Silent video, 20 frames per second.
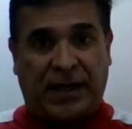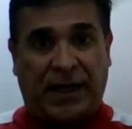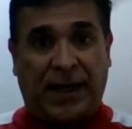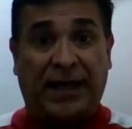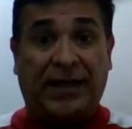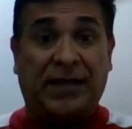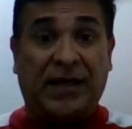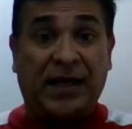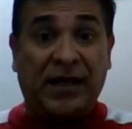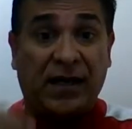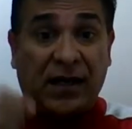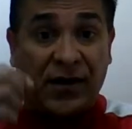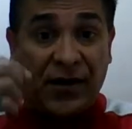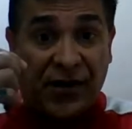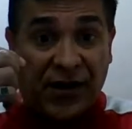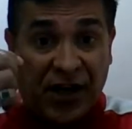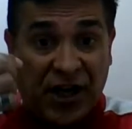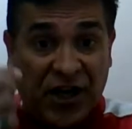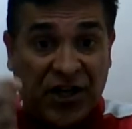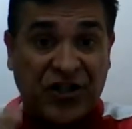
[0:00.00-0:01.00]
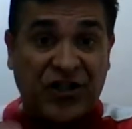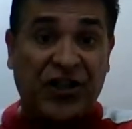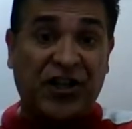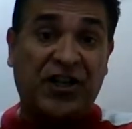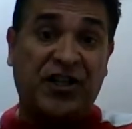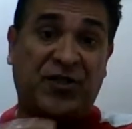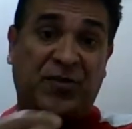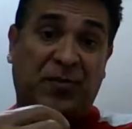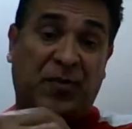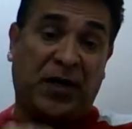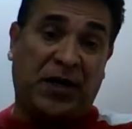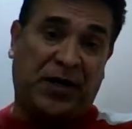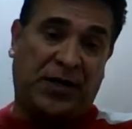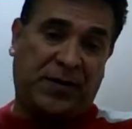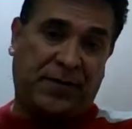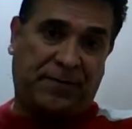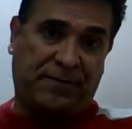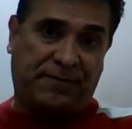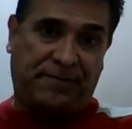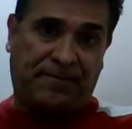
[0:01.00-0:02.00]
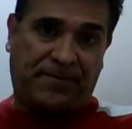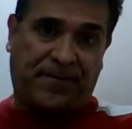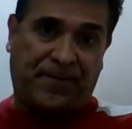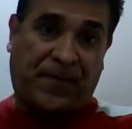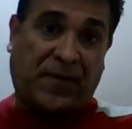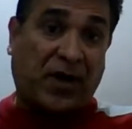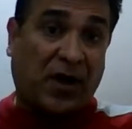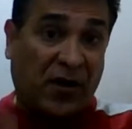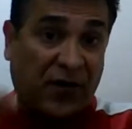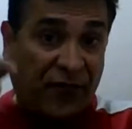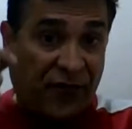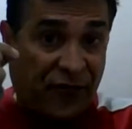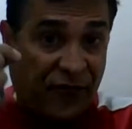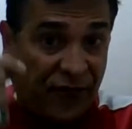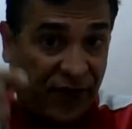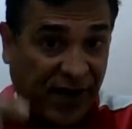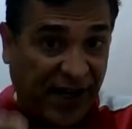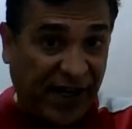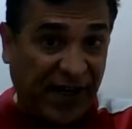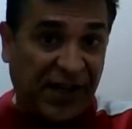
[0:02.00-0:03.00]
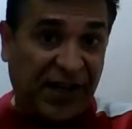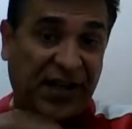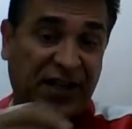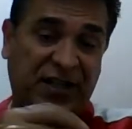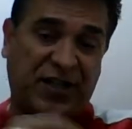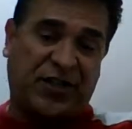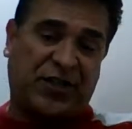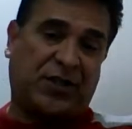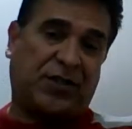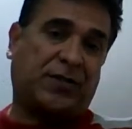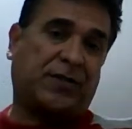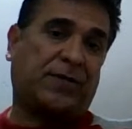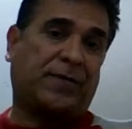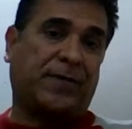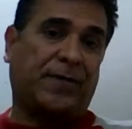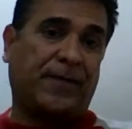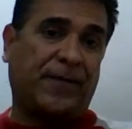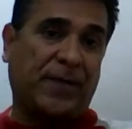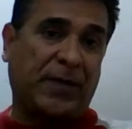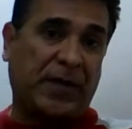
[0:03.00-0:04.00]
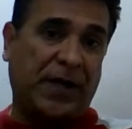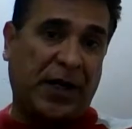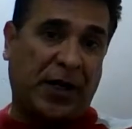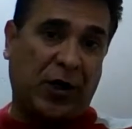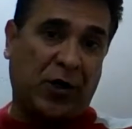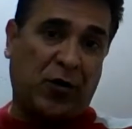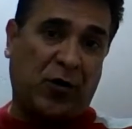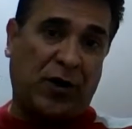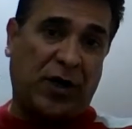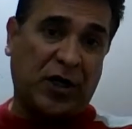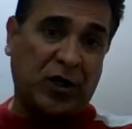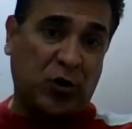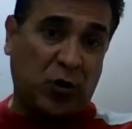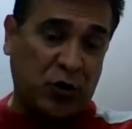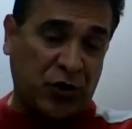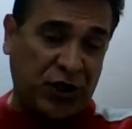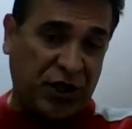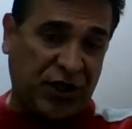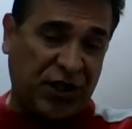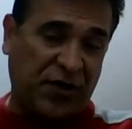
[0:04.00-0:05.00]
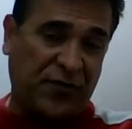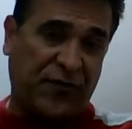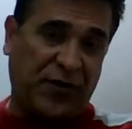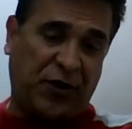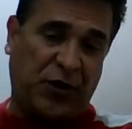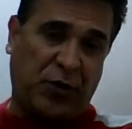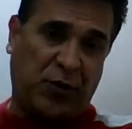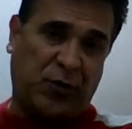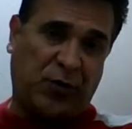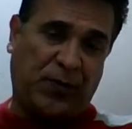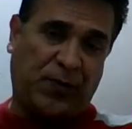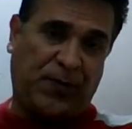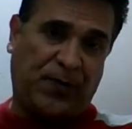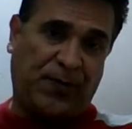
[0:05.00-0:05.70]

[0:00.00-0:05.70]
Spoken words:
and then a relation is built. A friend is associated with you.